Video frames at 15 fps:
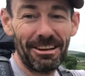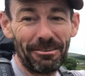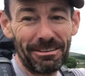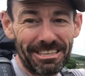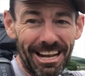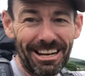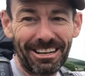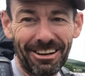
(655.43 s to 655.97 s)
only
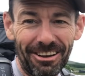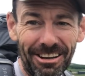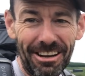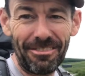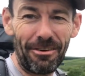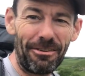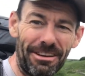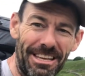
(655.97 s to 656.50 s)
10 o'clock. I've
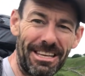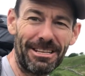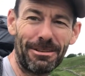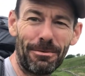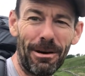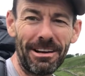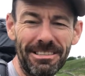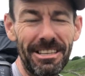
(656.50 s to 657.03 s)
already eaten
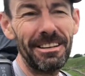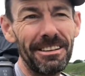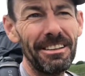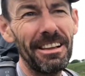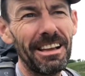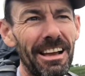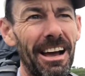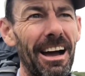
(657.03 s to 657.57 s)
twice.
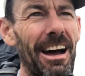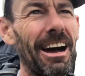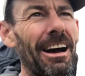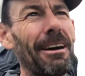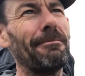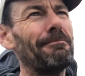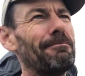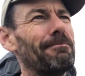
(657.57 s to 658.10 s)
At